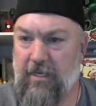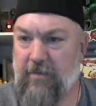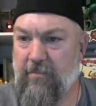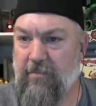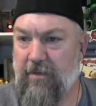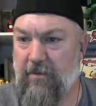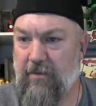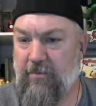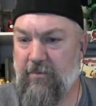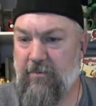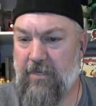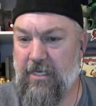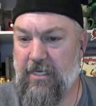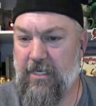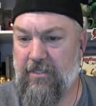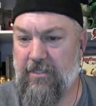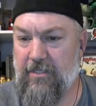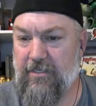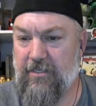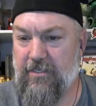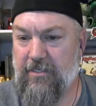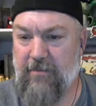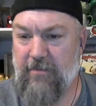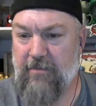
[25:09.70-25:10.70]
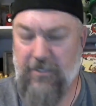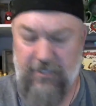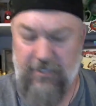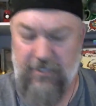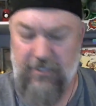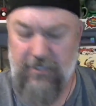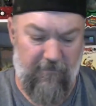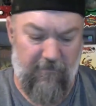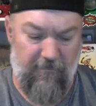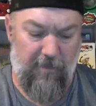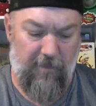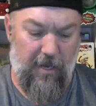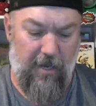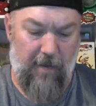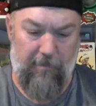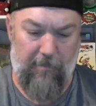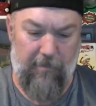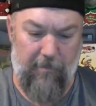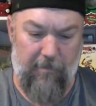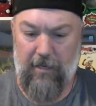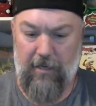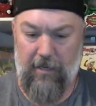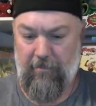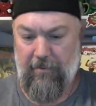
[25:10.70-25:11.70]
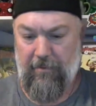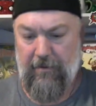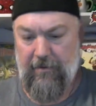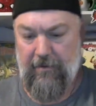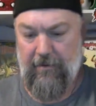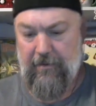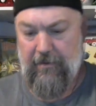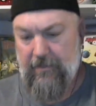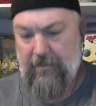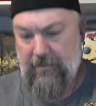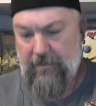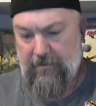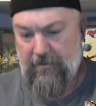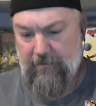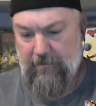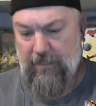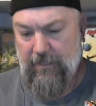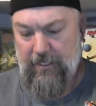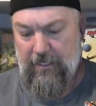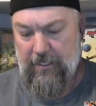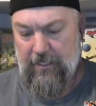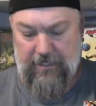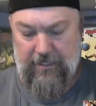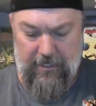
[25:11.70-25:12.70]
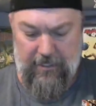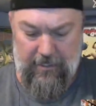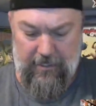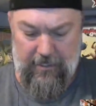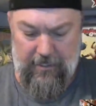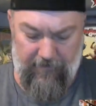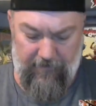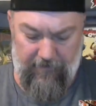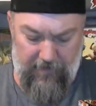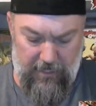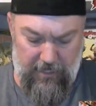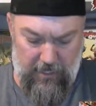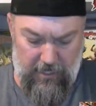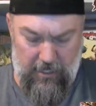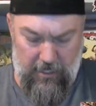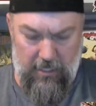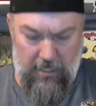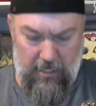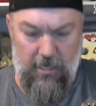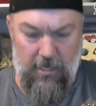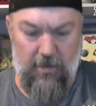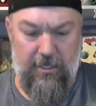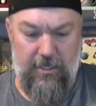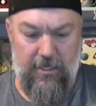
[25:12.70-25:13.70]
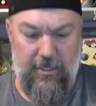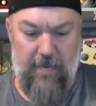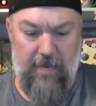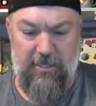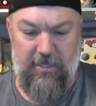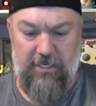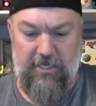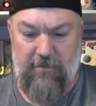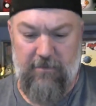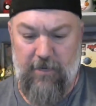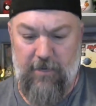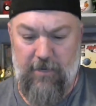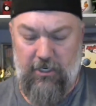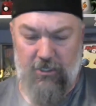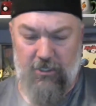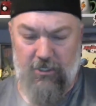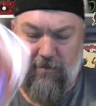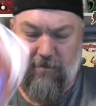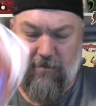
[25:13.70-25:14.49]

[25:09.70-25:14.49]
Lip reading: but we had some other stuff pop up. But okay, Mr. Miracle number